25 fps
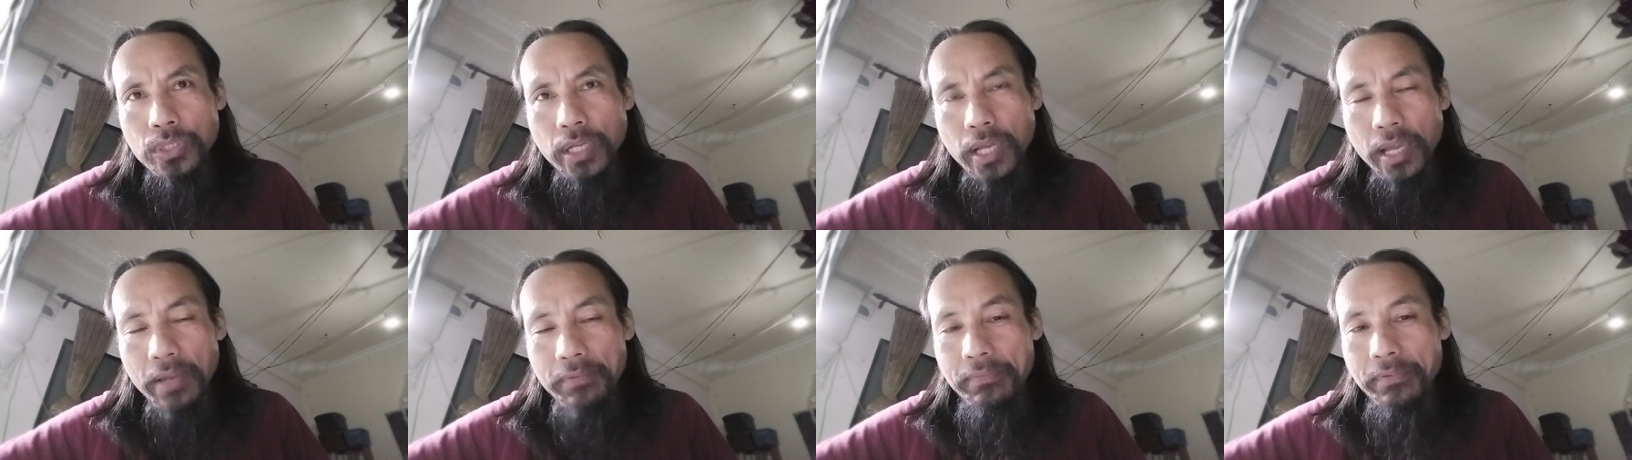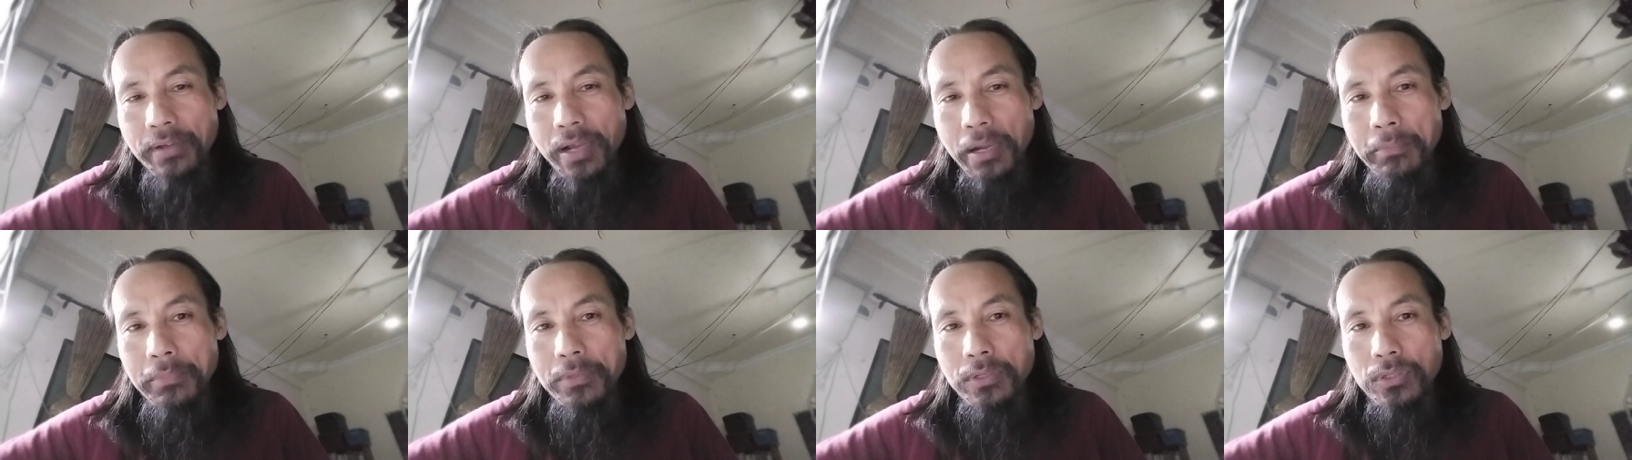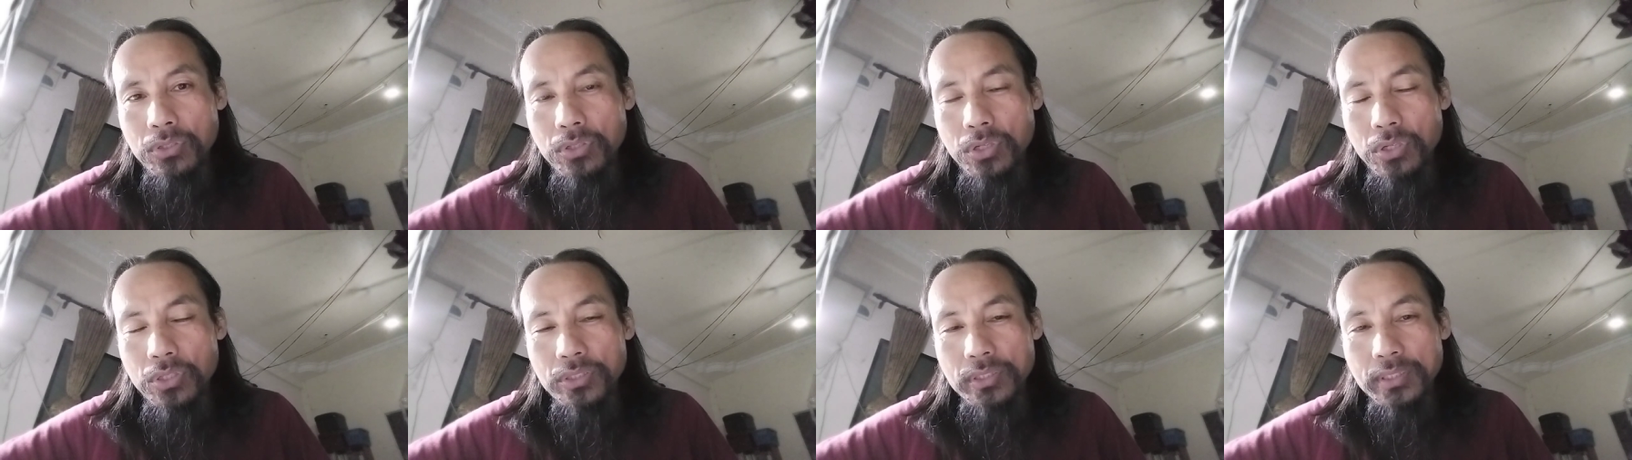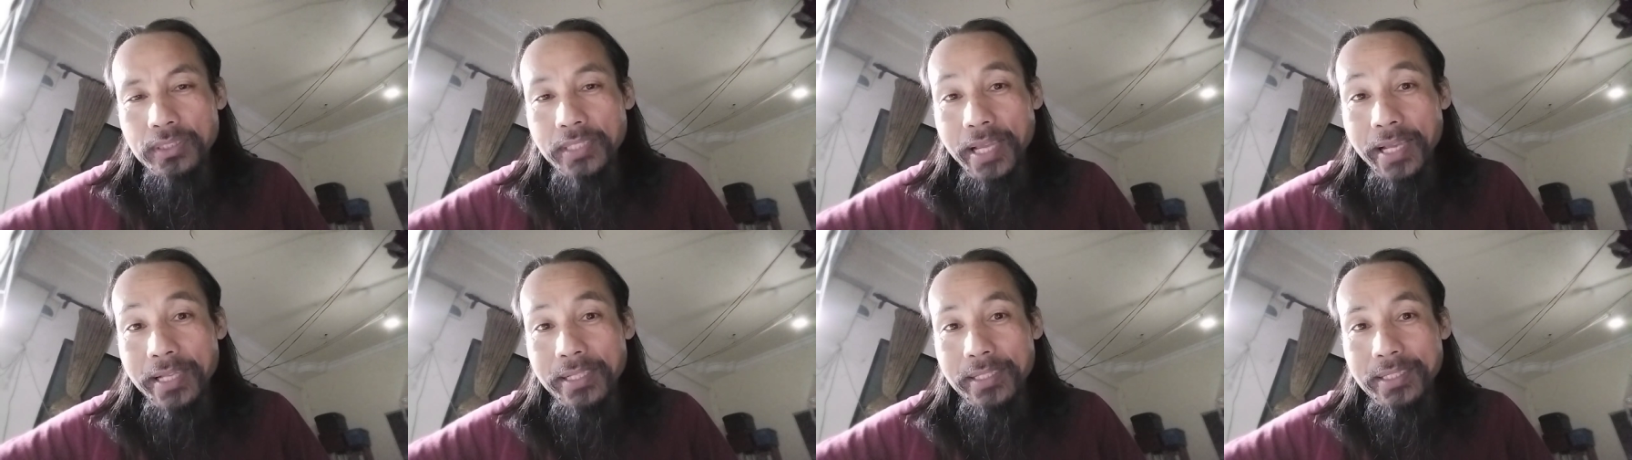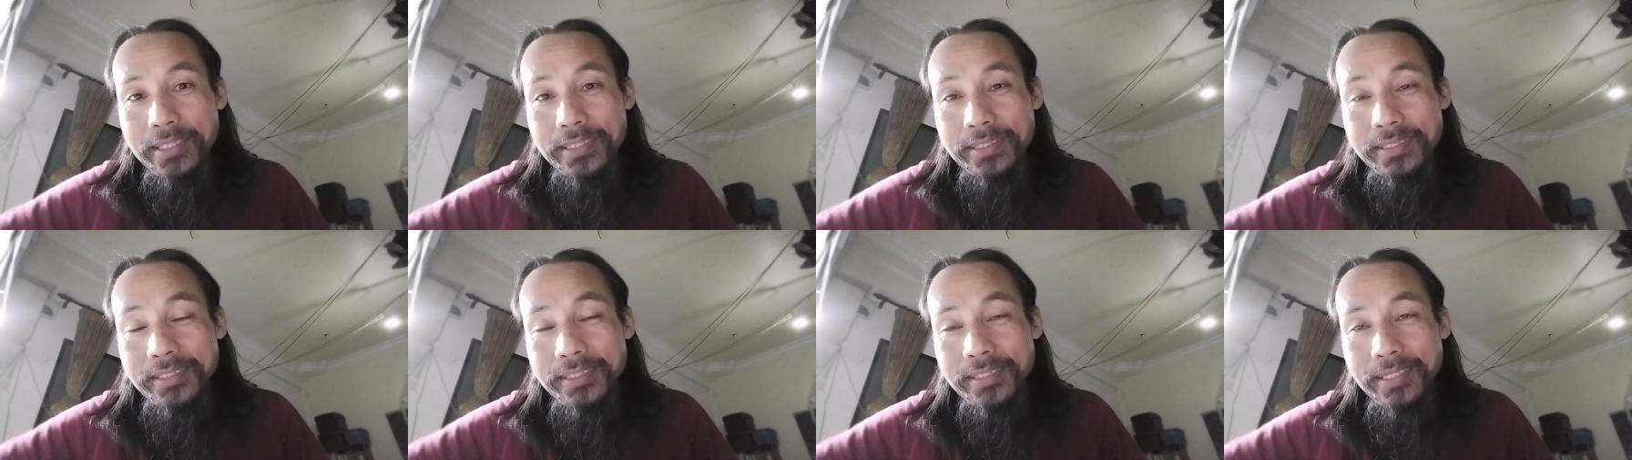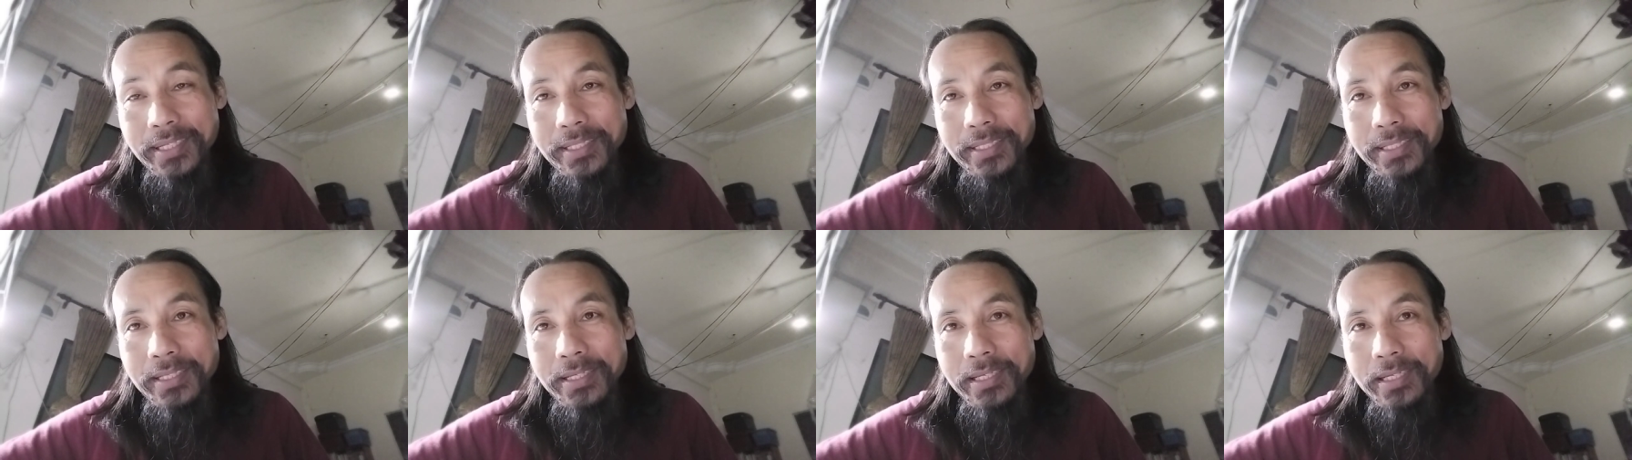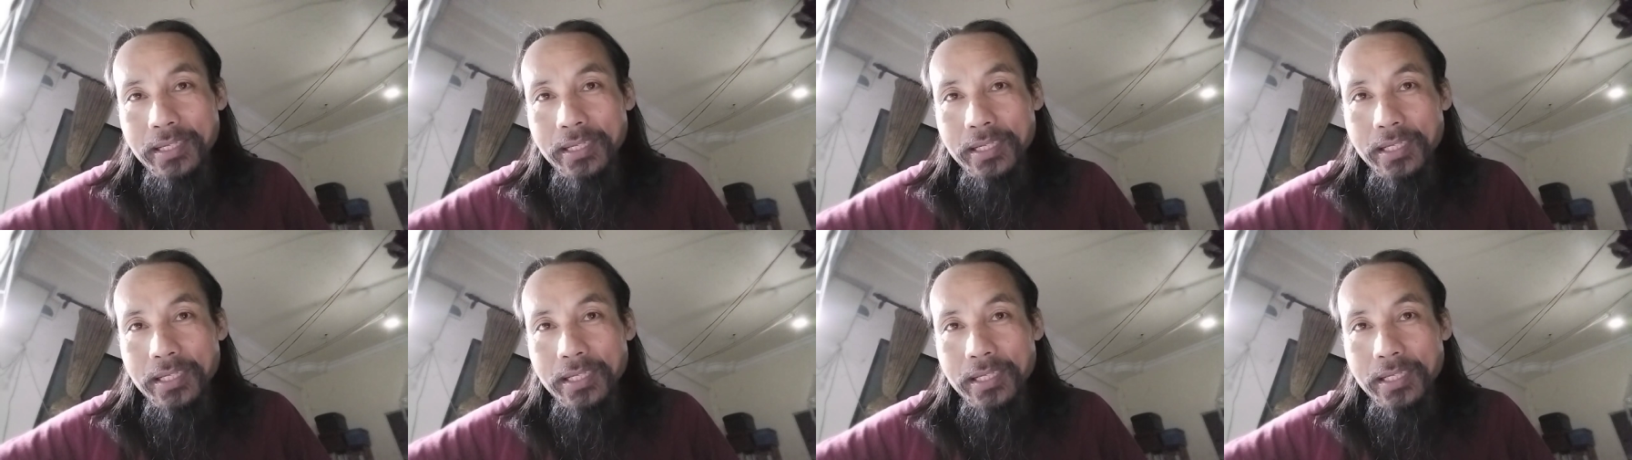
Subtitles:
have come across that, isn't it?